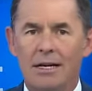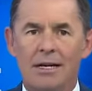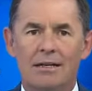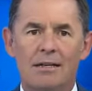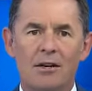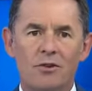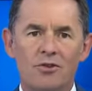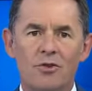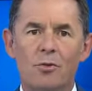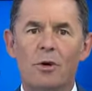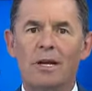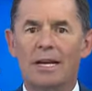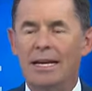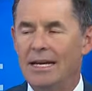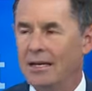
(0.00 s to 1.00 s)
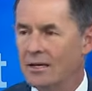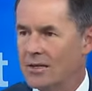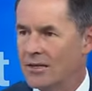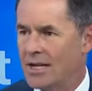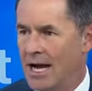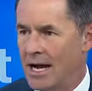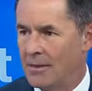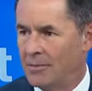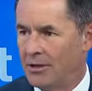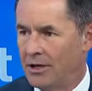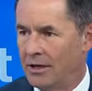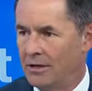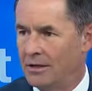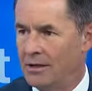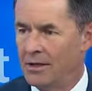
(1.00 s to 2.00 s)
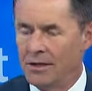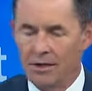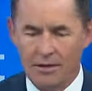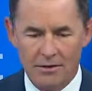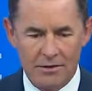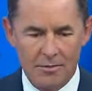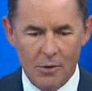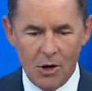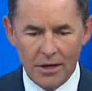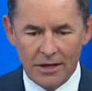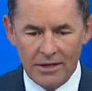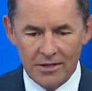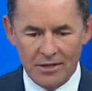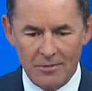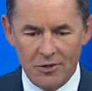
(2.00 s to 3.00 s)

It tells you what is happening. The market is a